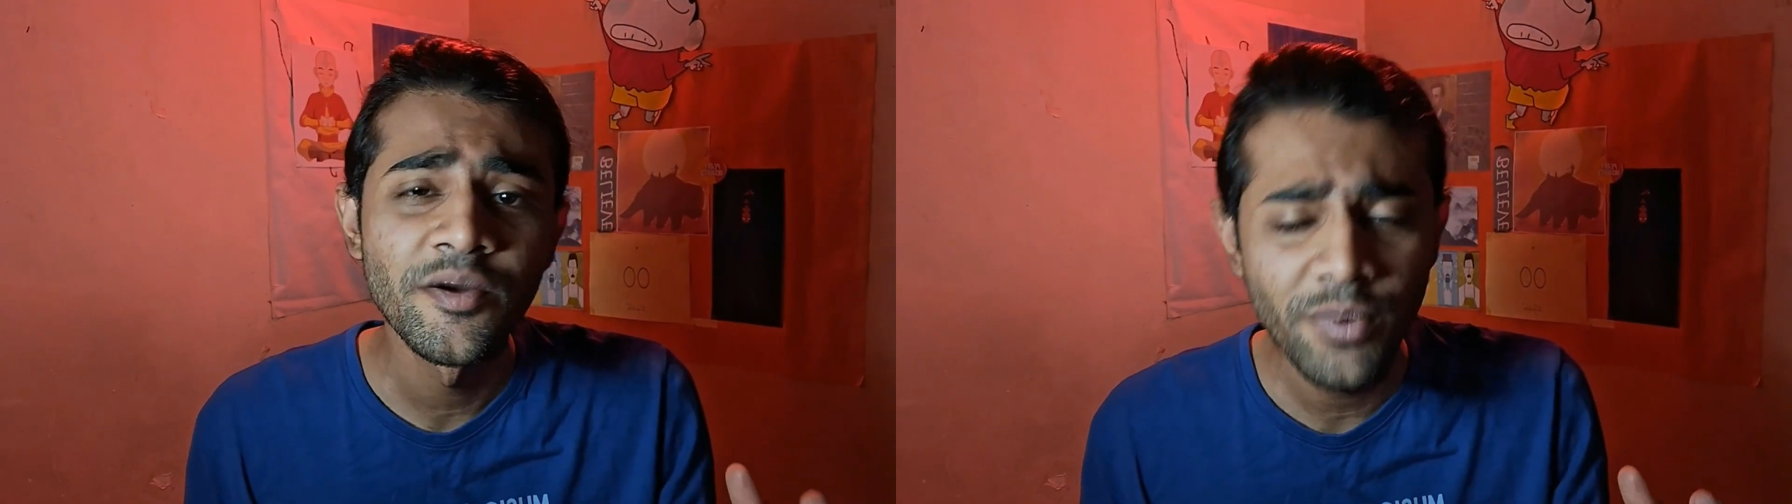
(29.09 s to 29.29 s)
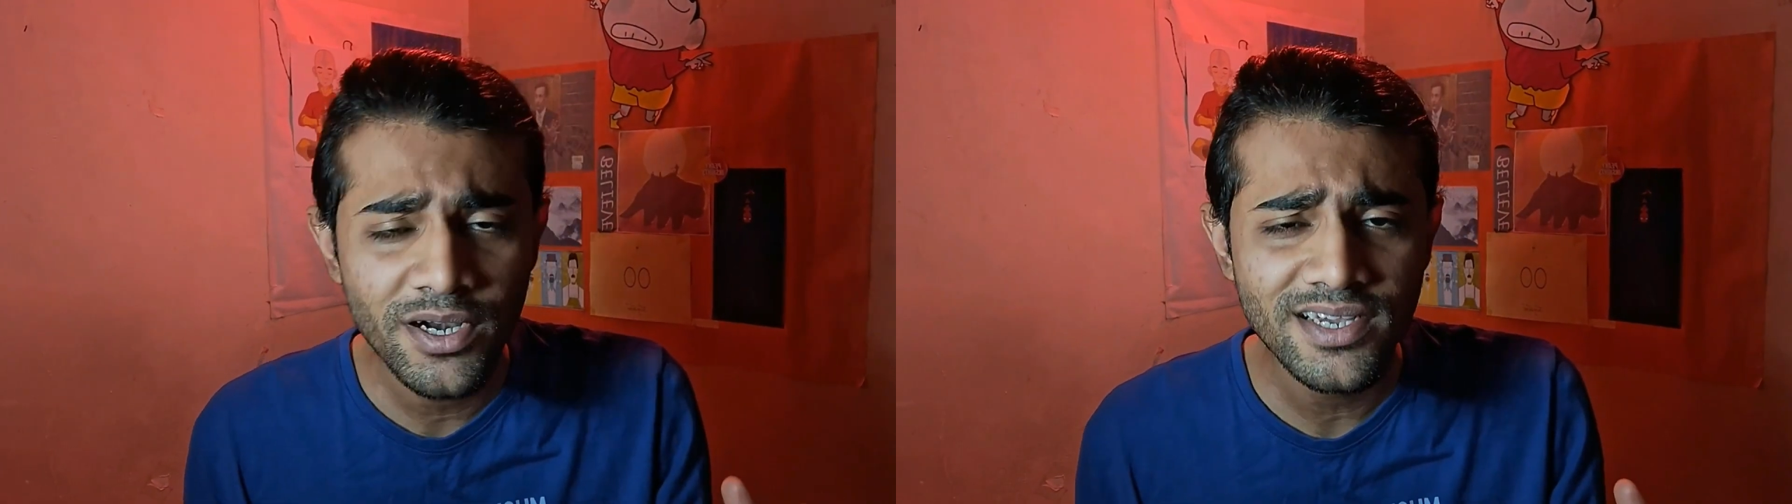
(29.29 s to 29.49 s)

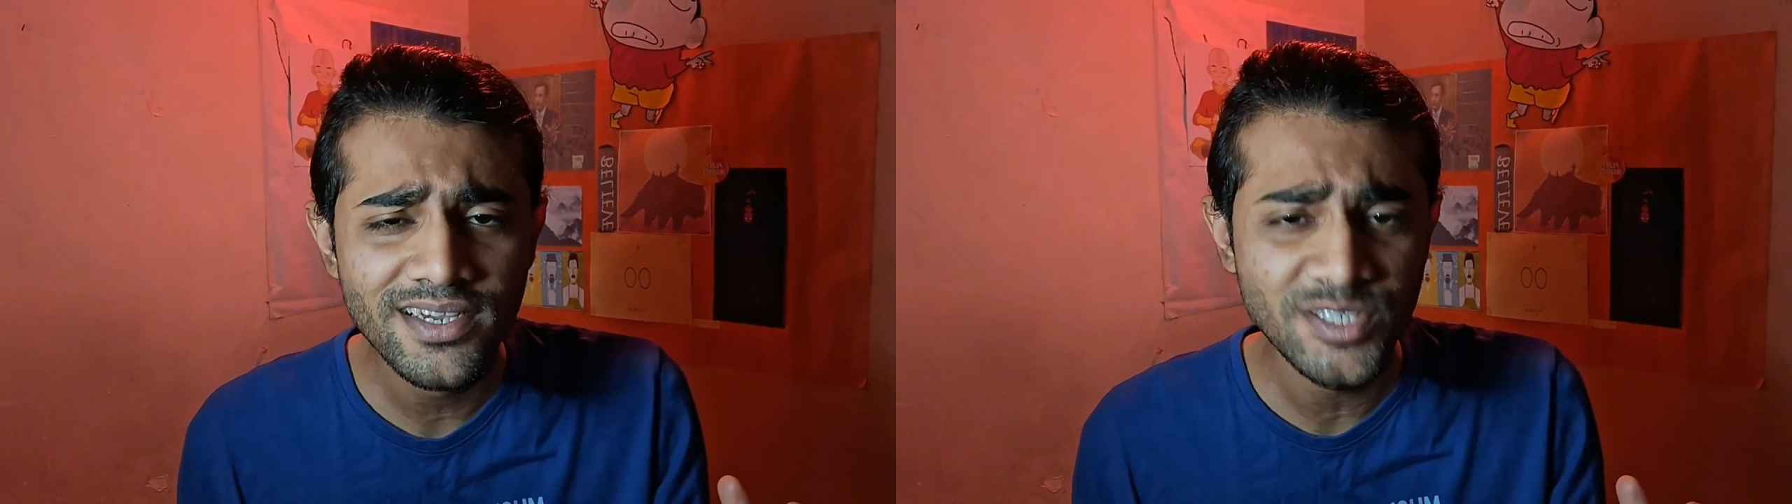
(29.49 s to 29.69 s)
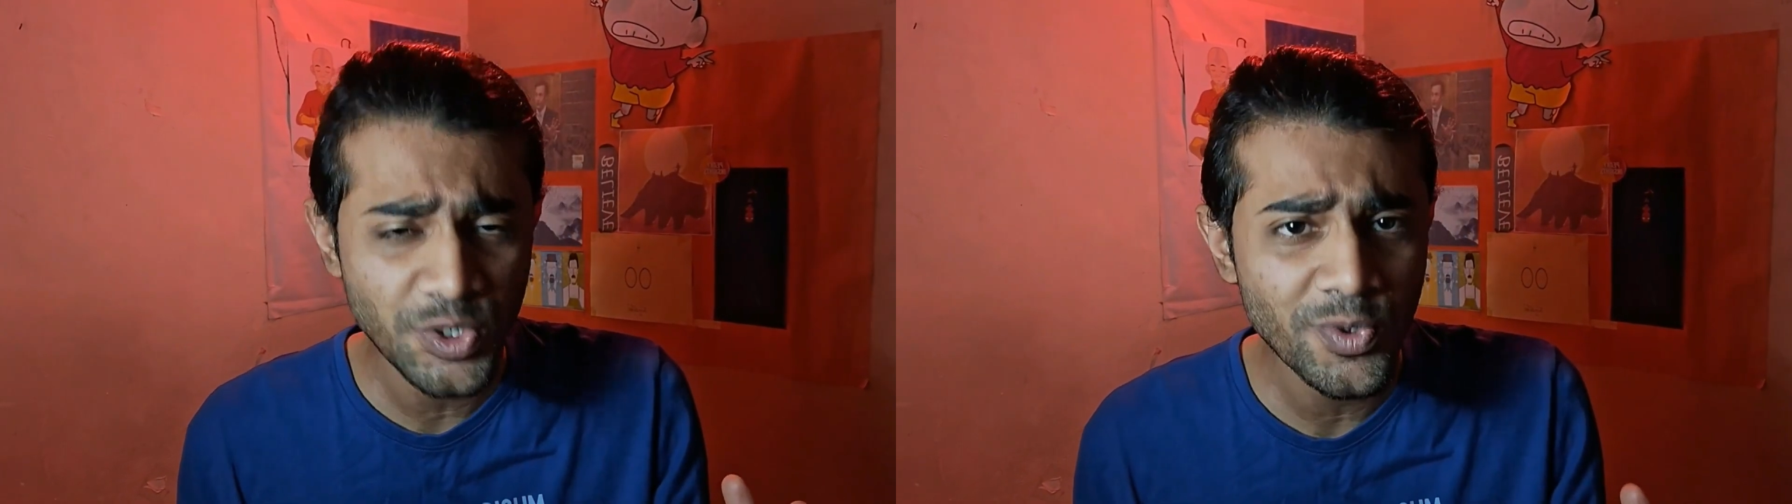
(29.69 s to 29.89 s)
But
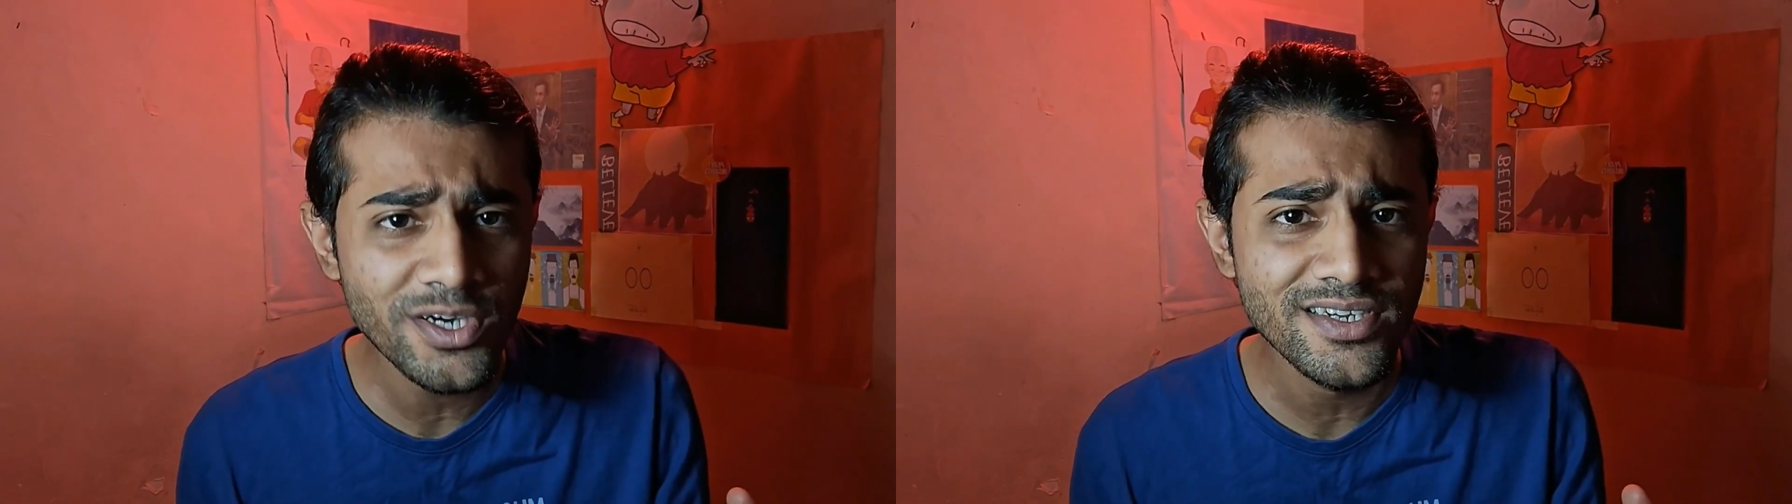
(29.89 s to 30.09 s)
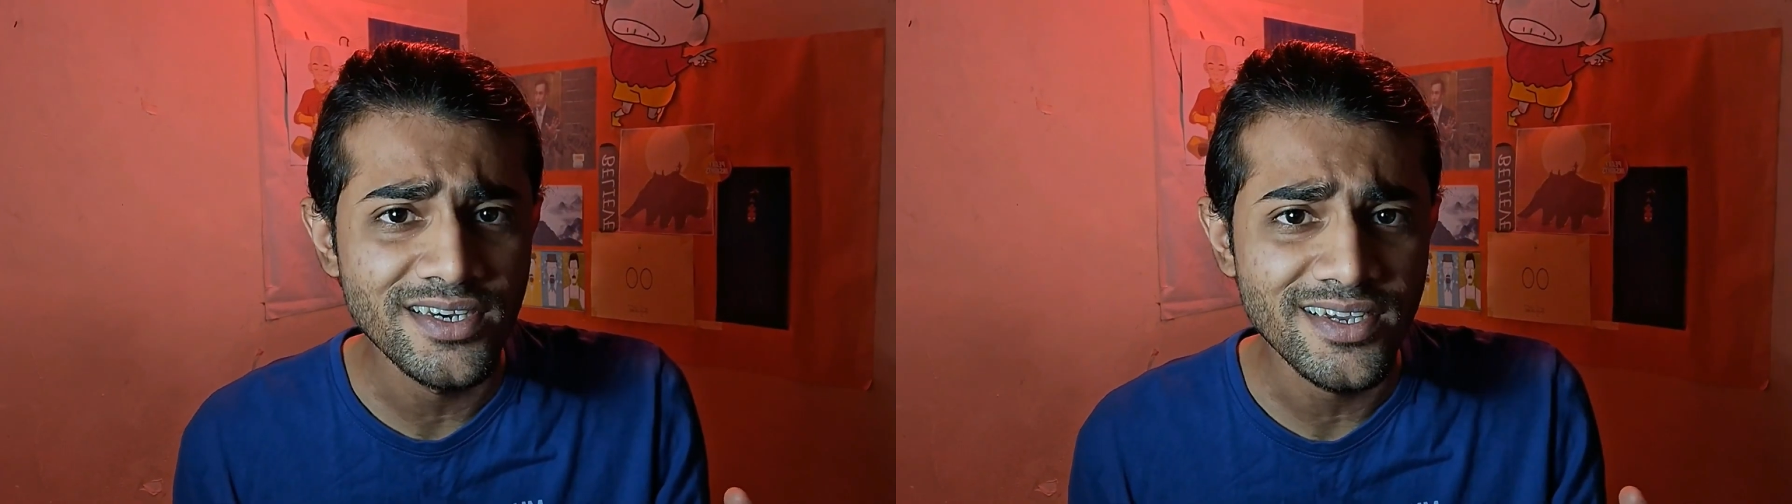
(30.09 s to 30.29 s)
is it
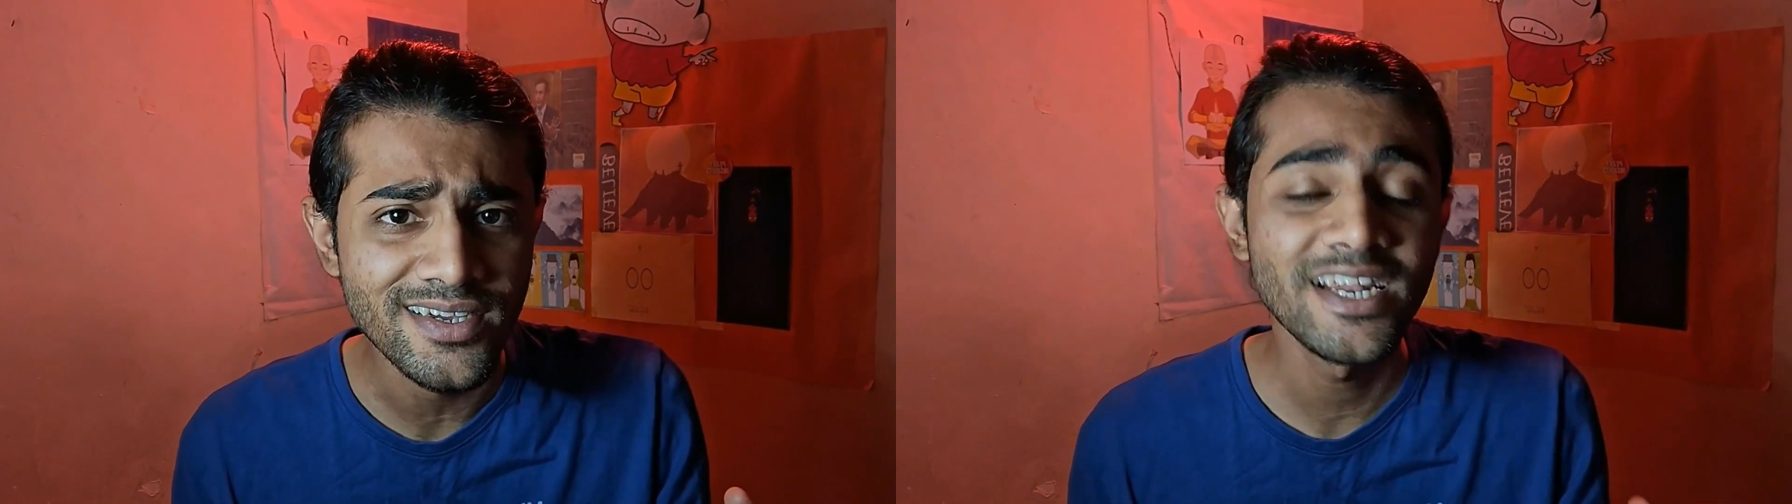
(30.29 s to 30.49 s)
worth it?